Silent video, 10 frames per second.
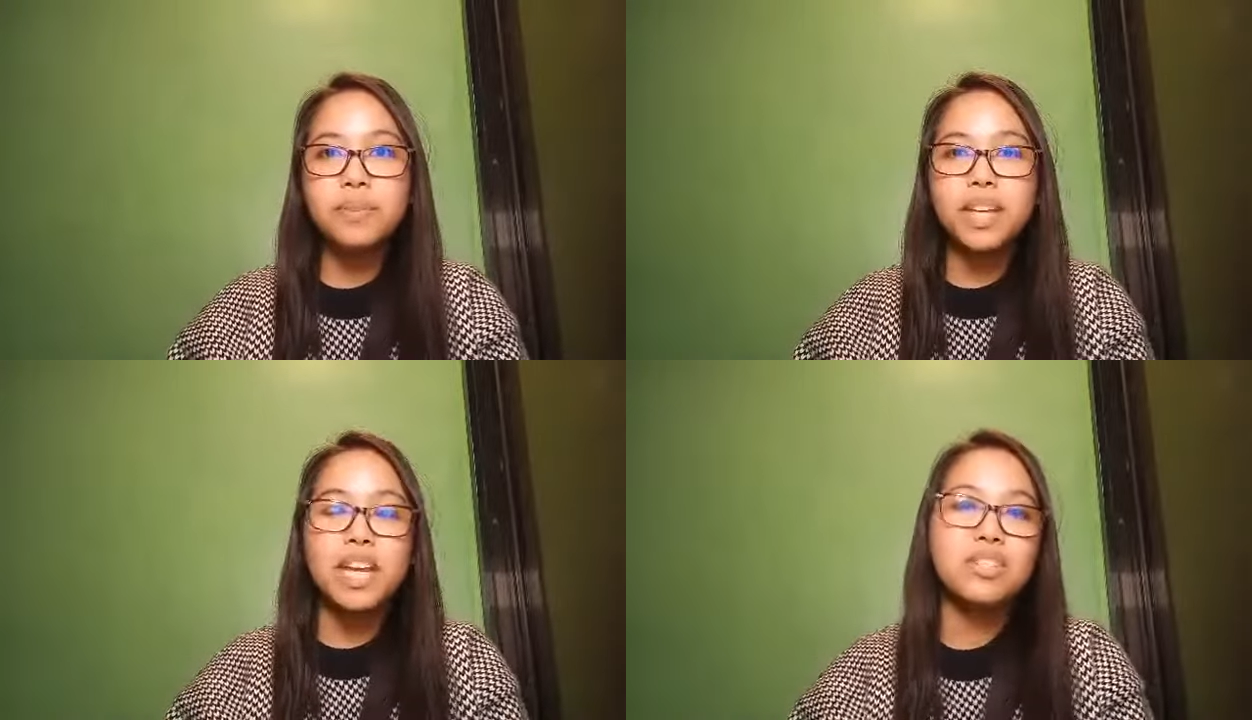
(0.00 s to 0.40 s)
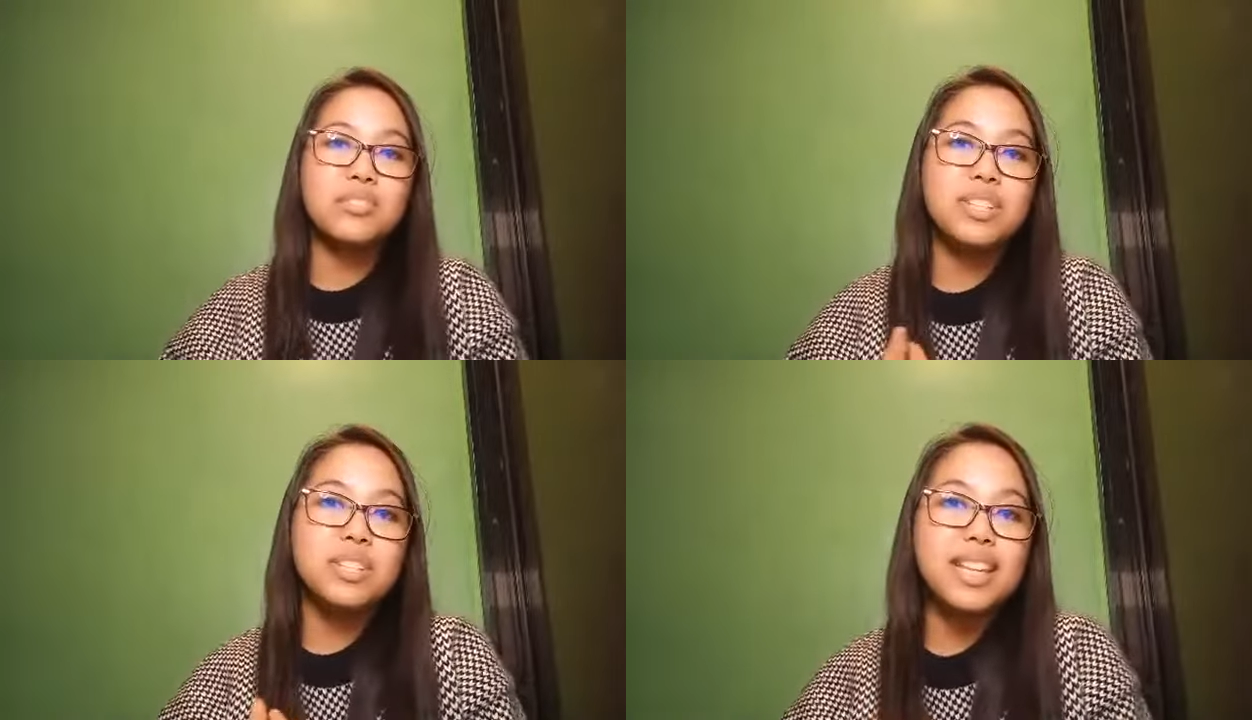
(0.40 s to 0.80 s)

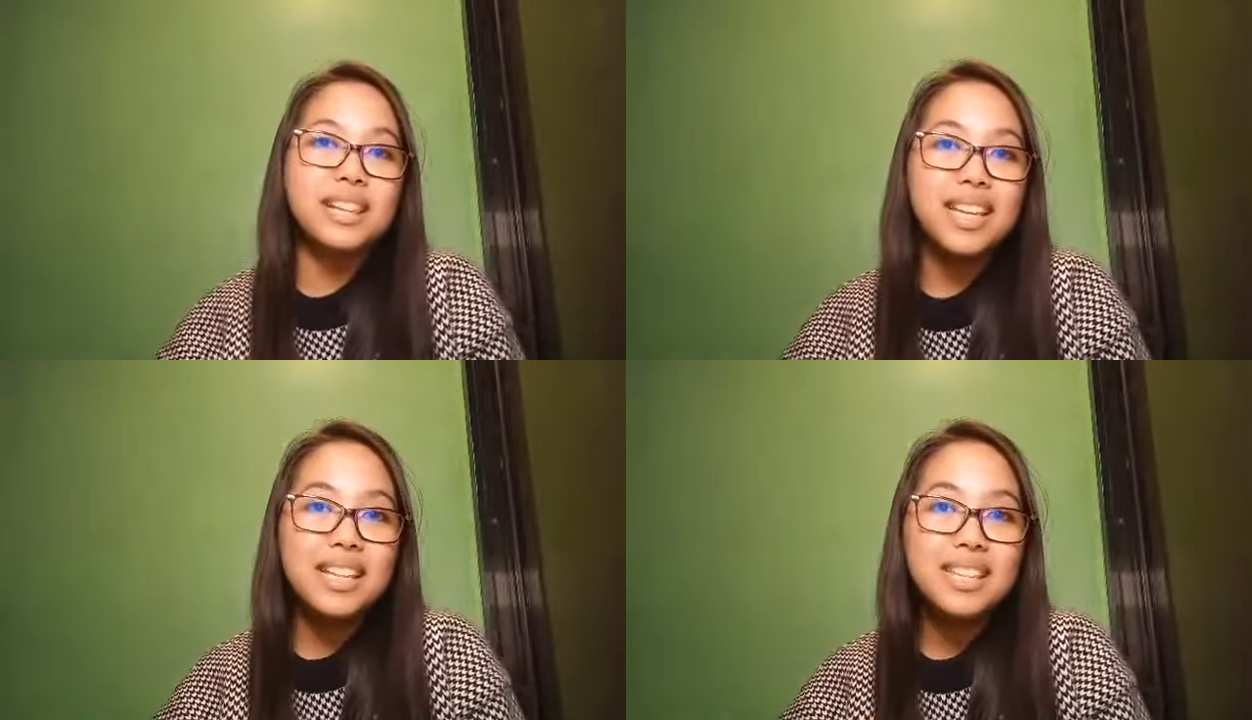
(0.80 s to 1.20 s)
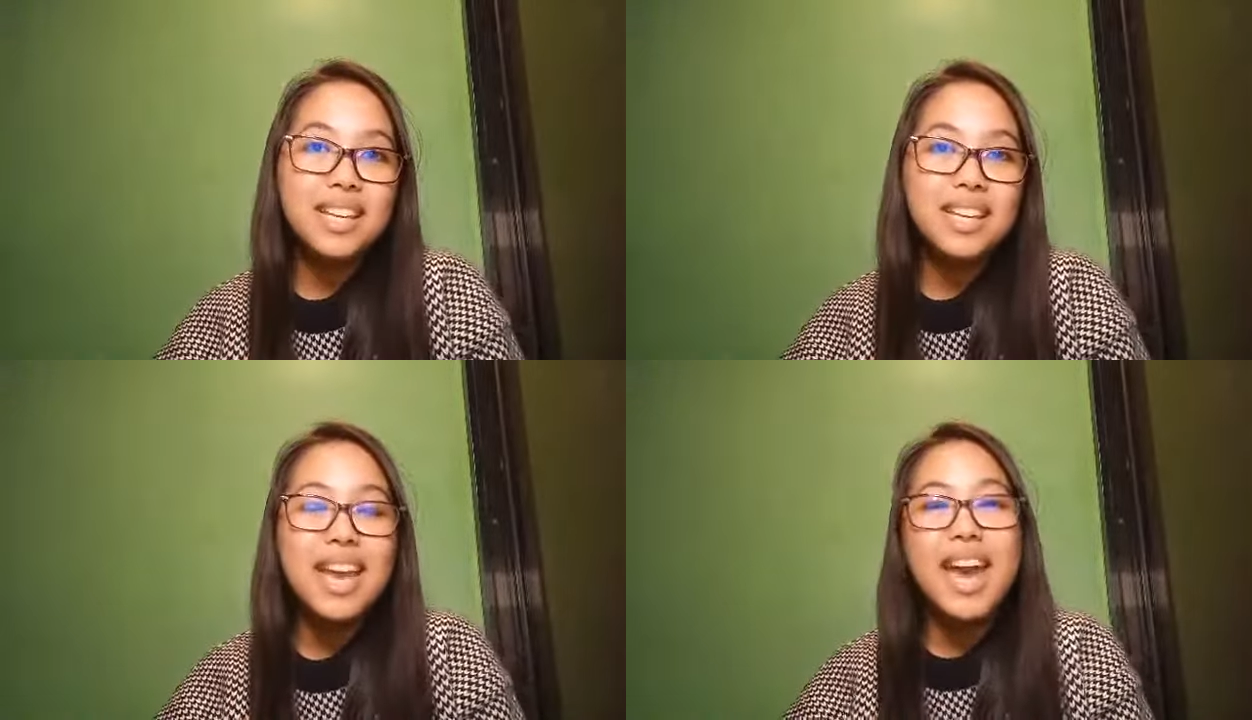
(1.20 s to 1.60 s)
interesting
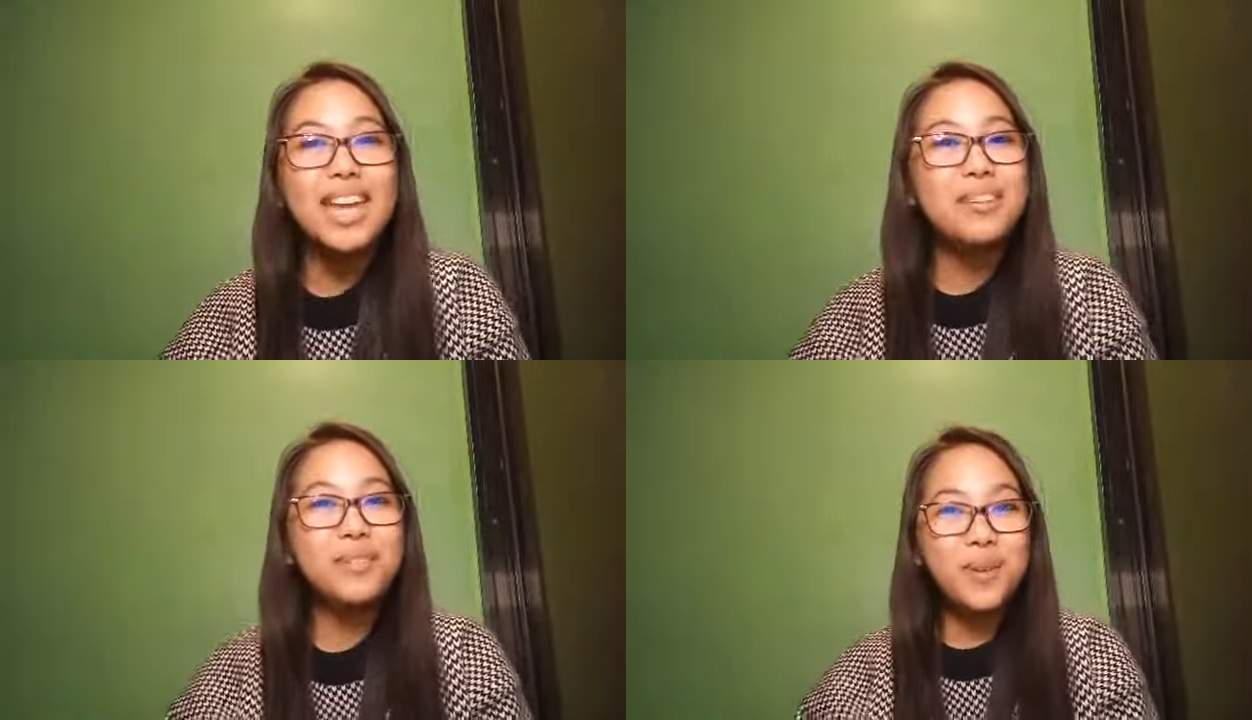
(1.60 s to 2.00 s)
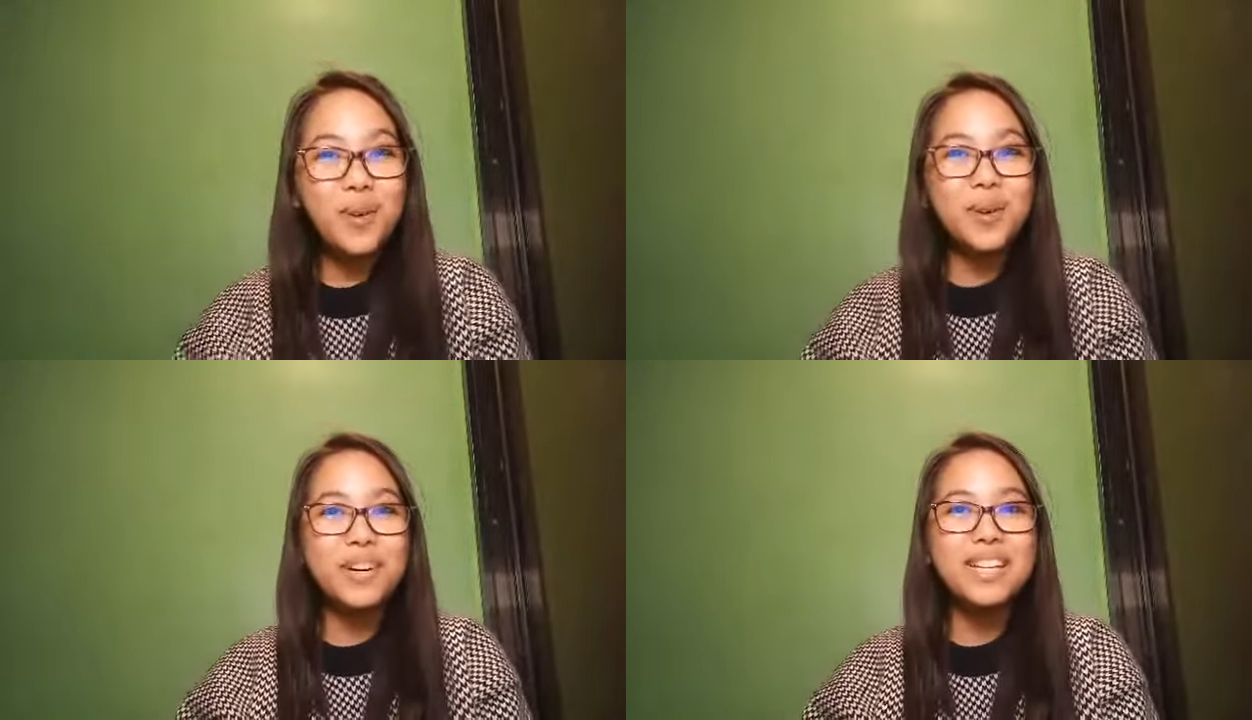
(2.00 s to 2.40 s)
lesson, and of
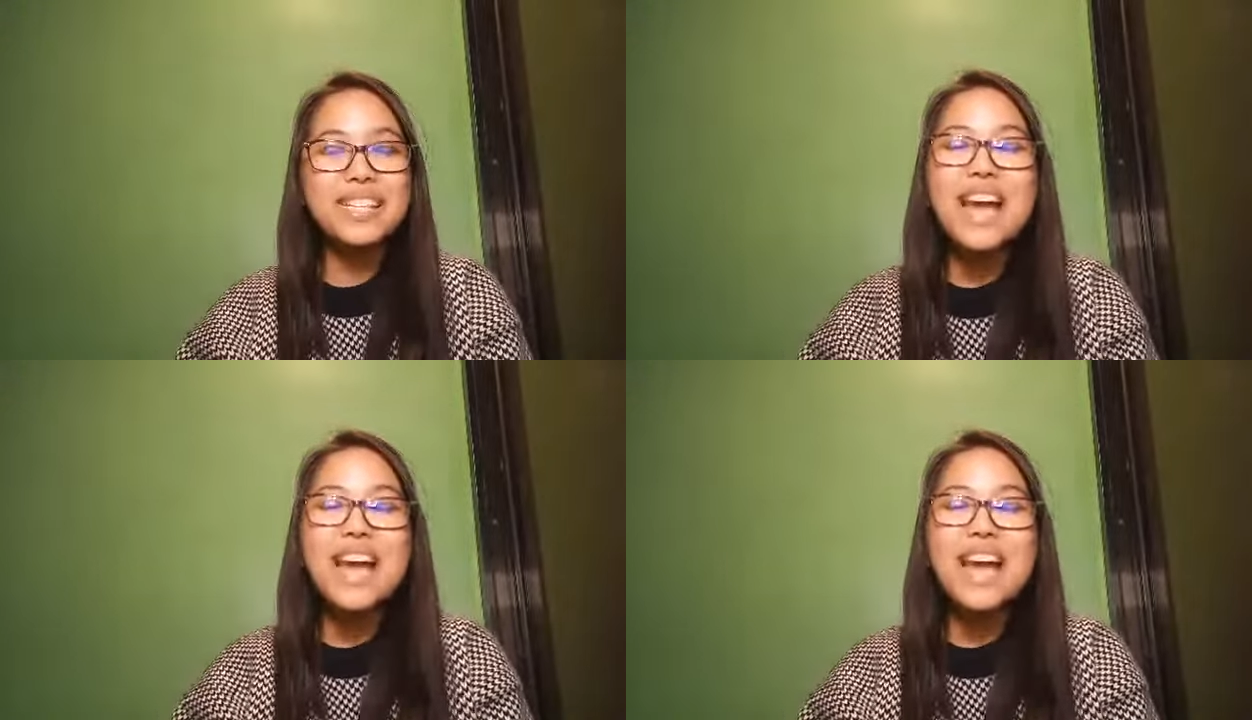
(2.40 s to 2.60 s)
course,